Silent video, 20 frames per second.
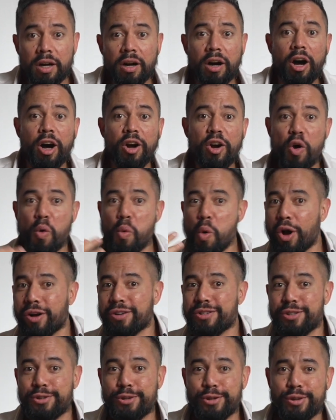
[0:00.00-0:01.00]
I got work
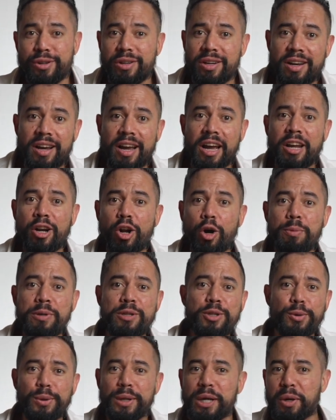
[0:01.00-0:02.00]
to do and I'll be
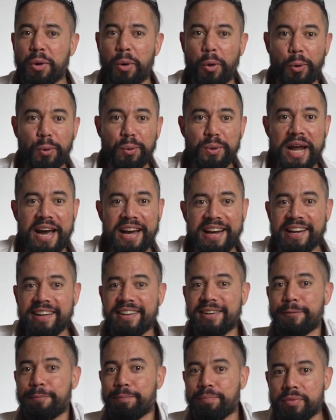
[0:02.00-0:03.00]
doing it all day.
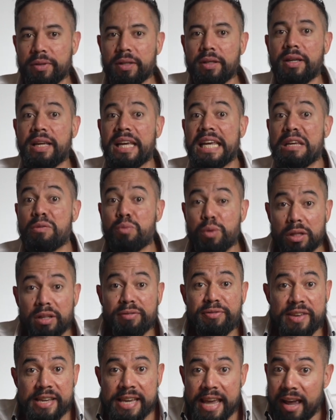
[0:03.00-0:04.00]
He will if
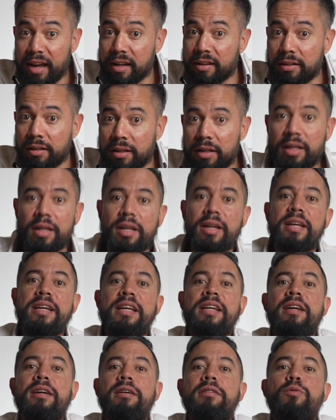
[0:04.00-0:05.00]
he can.
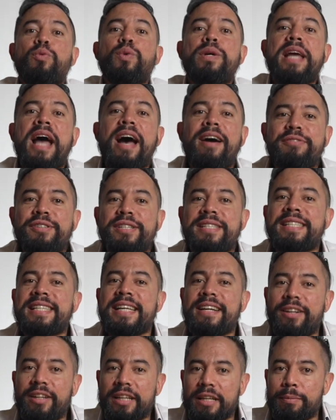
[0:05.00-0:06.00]
We have to
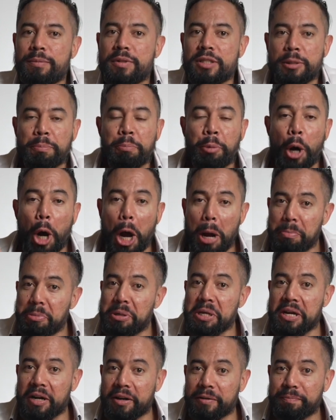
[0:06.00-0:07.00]
tell him to pipe
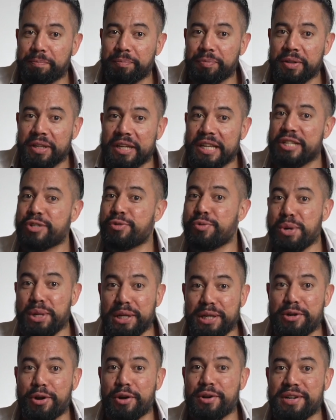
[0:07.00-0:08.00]
down. He's really
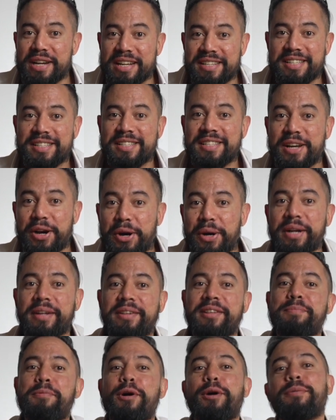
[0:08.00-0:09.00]
not necessary at
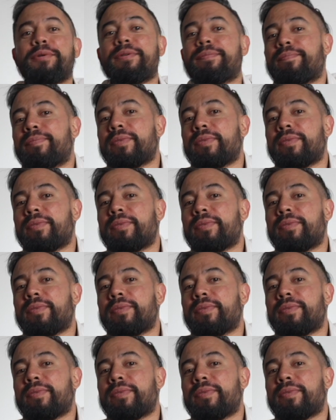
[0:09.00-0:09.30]
the moment.